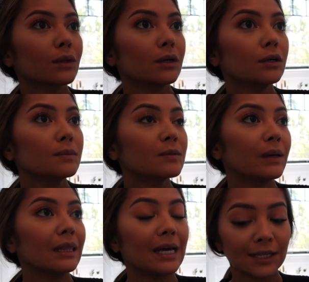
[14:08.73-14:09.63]
it helps
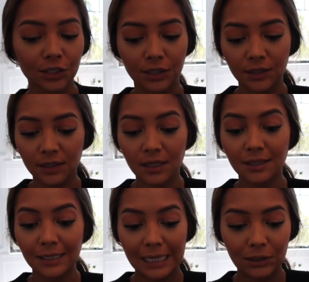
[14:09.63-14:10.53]
my lashes
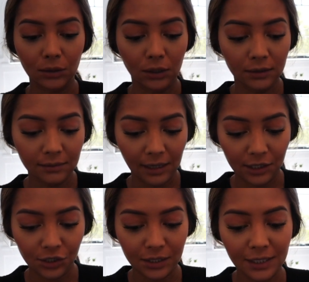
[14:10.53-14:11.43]
stay curled,
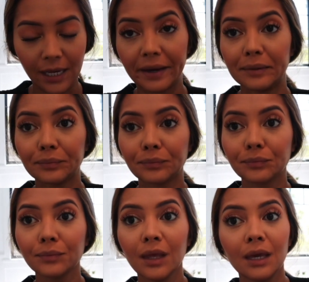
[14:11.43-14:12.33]
I should say.
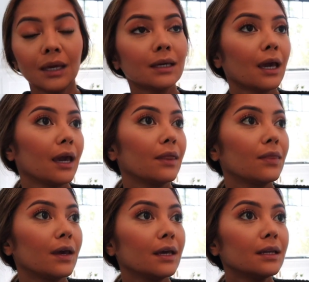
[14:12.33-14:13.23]
Okay,
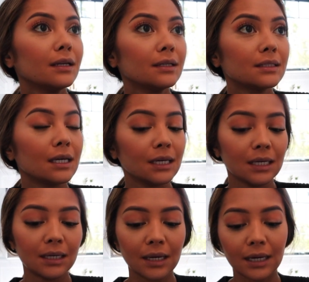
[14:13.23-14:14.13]
and then
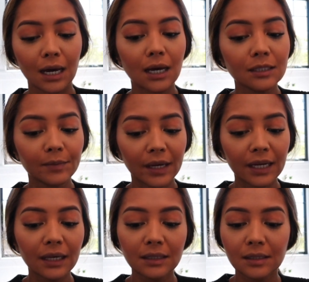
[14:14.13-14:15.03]
taking IT
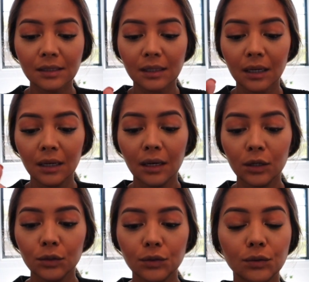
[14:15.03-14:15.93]
Cosmetics
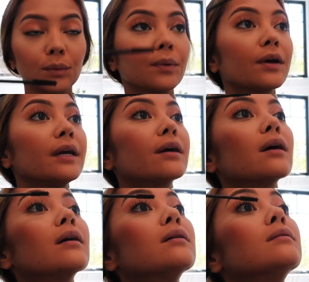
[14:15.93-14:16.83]

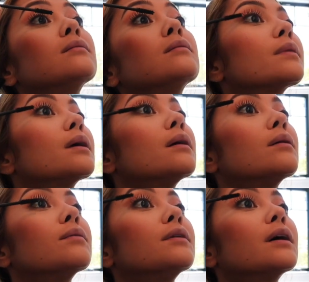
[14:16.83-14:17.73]
Superhero.
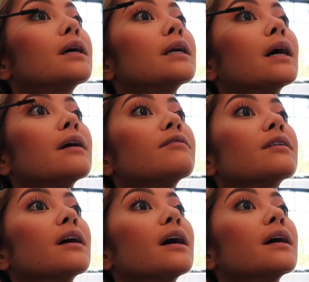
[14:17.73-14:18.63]
Oh darn, I
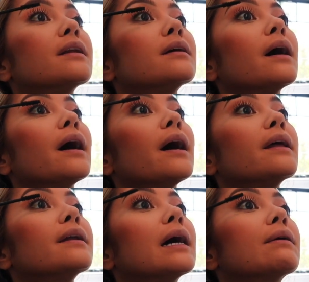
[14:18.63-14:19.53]
forgot. I
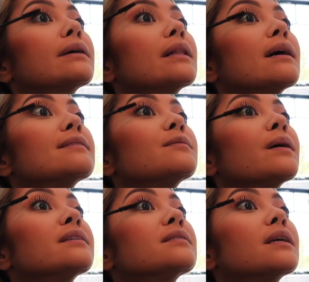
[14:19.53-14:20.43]
had an hourglass
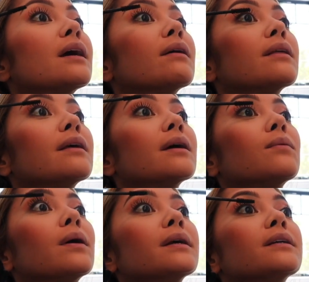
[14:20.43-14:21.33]
mascara that I
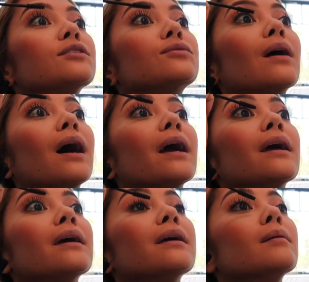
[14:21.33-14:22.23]
wanted to
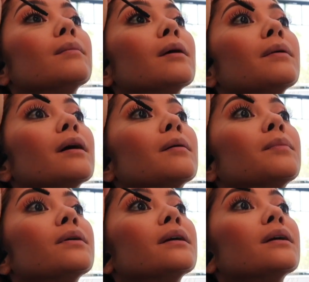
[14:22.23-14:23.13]
try. Maybe
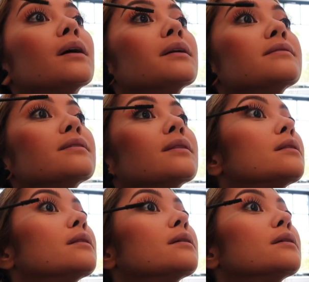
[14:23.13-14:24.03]
I'll put it on as a
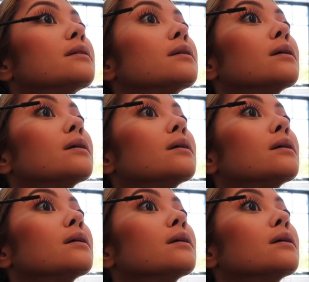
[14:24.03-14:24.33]
third